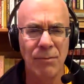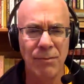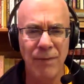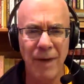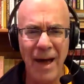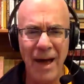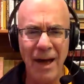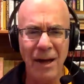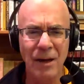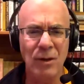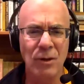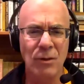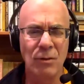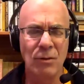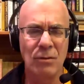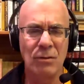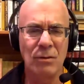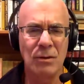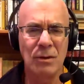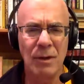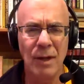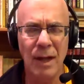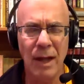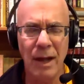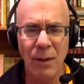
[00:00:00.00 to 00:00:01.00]
value
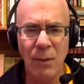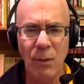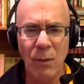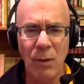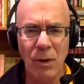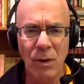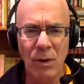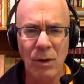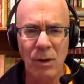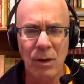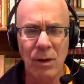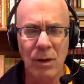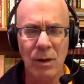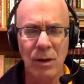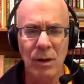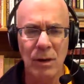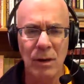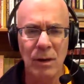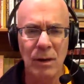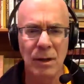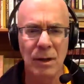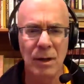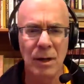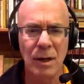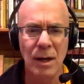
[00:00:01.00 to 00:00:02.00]
to that work.
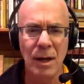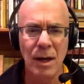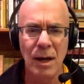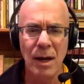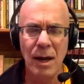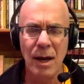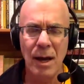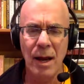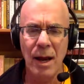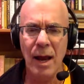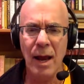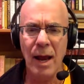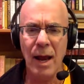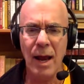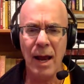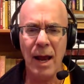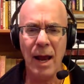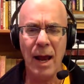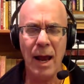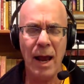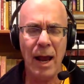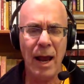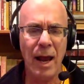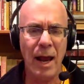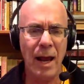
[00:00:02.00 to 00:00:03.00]

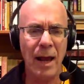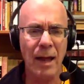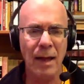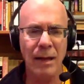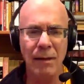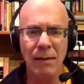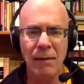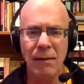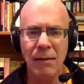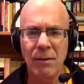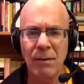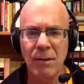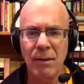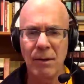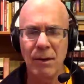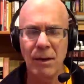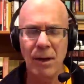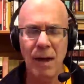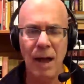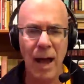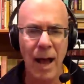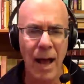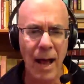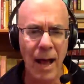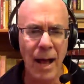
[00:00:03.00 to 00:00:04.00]
And
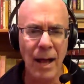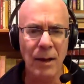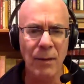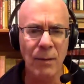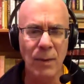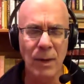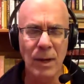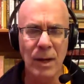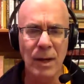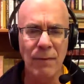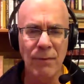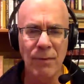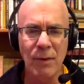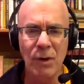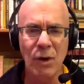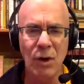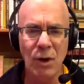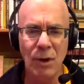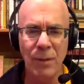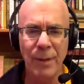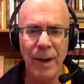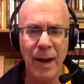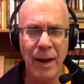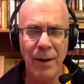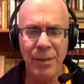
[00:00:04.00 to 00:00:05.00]
how do we even
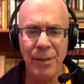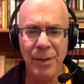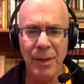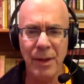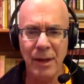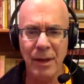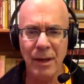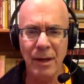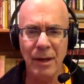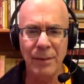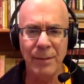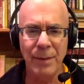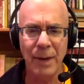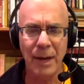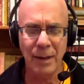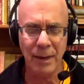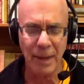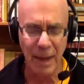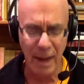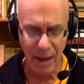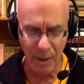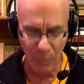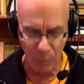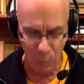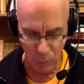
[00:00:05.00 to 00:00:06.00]
go about thinking about
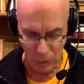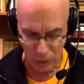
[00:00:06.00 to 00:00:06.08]
that?